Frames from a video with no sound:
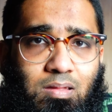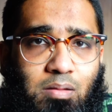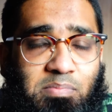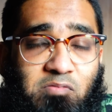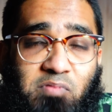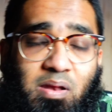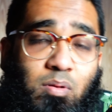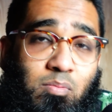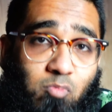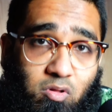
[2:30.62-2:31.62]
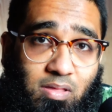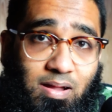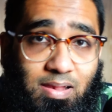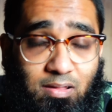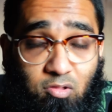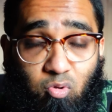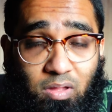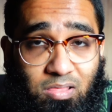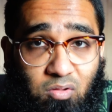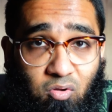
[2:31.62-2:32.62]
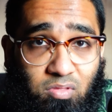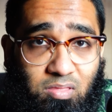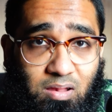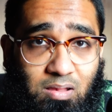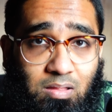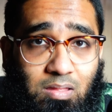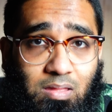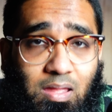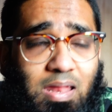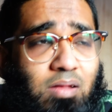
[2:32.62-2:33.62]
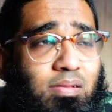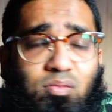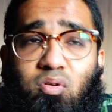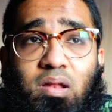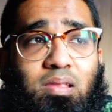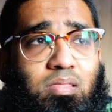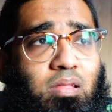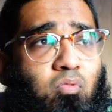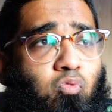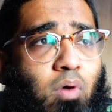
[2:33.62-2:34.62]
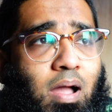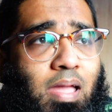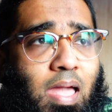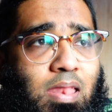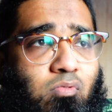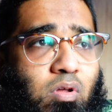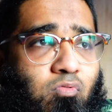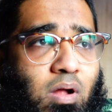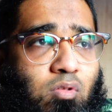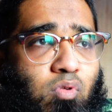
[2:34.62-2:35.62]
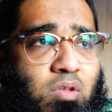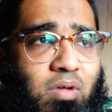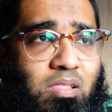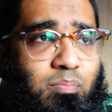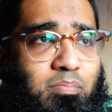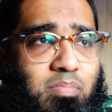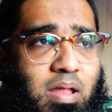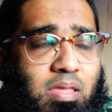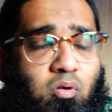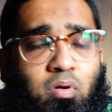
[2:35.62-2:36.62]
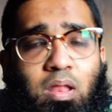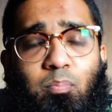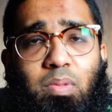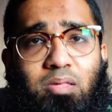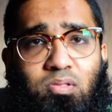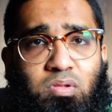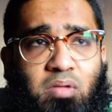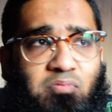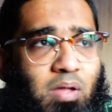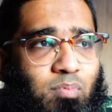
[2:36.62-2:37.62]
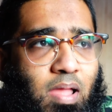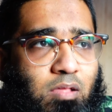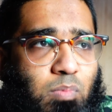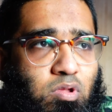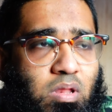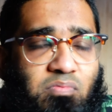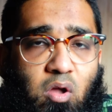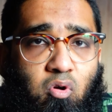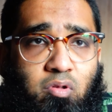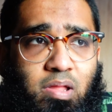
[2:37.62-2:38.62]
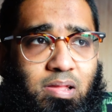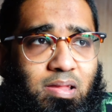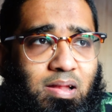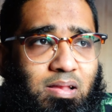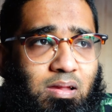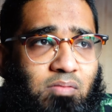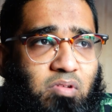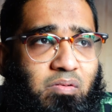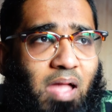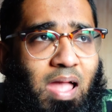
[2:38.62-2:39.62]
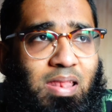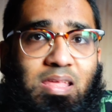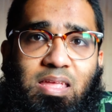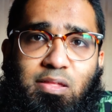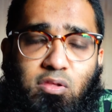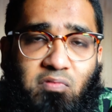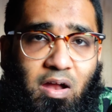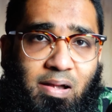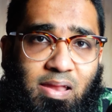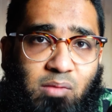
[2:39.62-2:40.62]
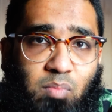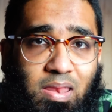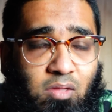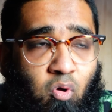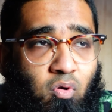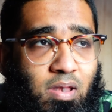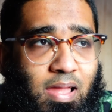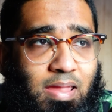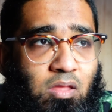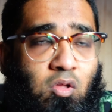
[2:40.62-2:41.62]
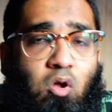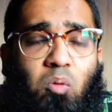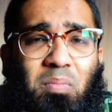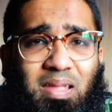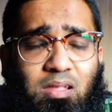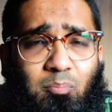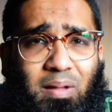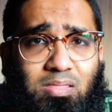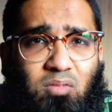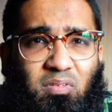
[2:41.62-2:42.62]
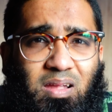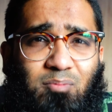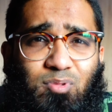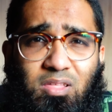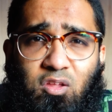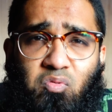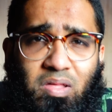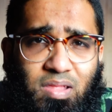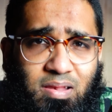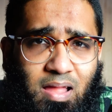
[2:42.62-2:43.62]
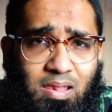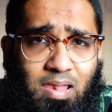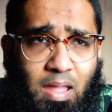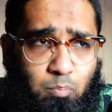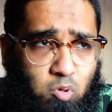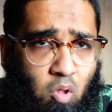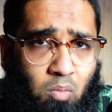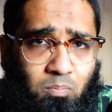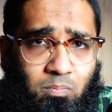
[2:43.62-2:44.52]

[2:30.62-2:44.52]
I mean, one of the most ugliest looking console, and I really don't understand why anyone want to invest money on a PlayStation 5. Like, especially if you're a content creator, if you have any itch of earning money online or making a passive income, just invest in a laptop.